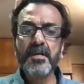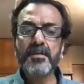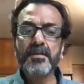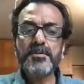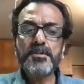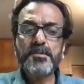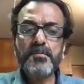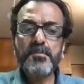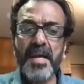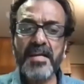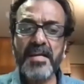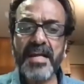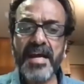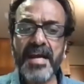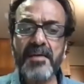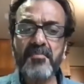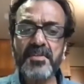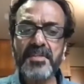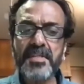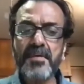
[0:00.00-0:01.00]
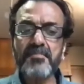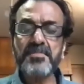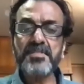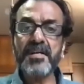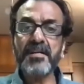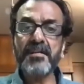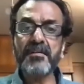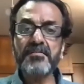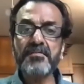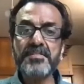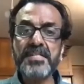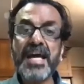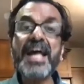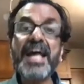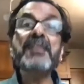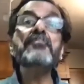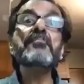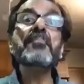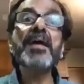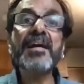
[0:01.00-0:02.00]
to spend time with themselves
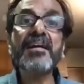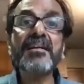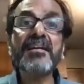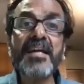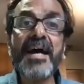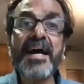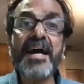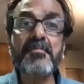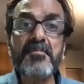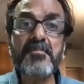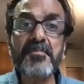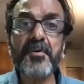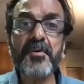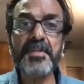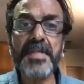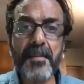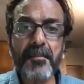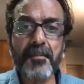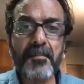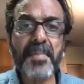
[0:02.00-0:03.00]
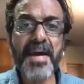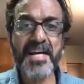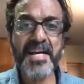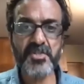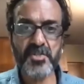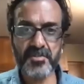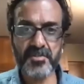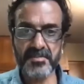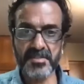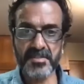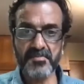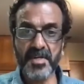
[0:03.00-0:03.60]
and make time for their passions,